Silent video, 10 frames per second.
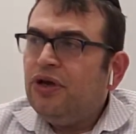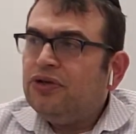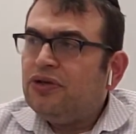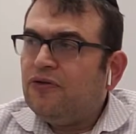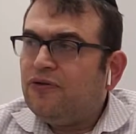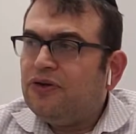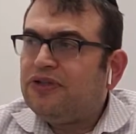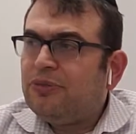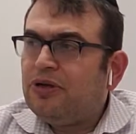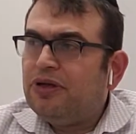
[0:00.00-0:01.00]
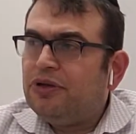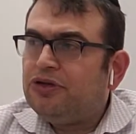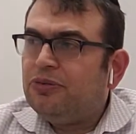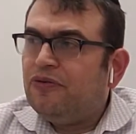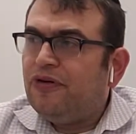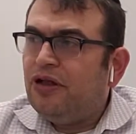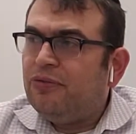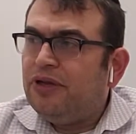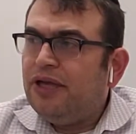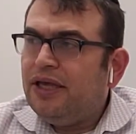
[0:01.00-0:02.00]
So the first step to leadership
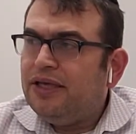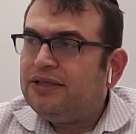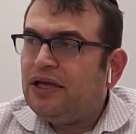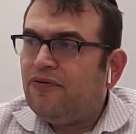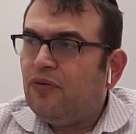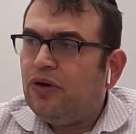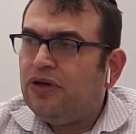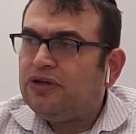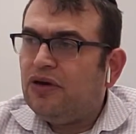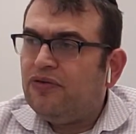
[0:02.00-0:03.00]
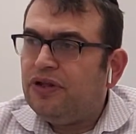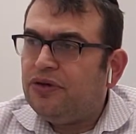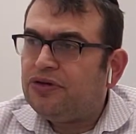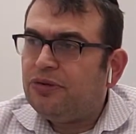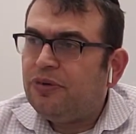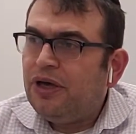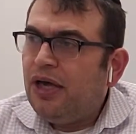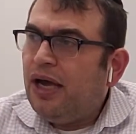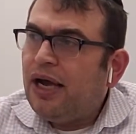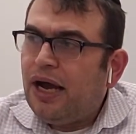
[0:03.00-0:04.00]
development is self-awareness of leadership
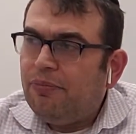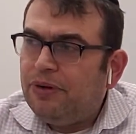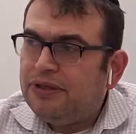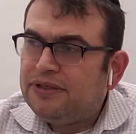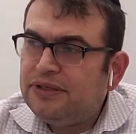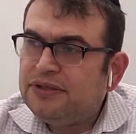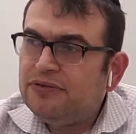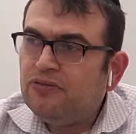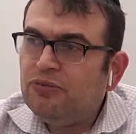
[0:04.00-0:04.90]
competencies.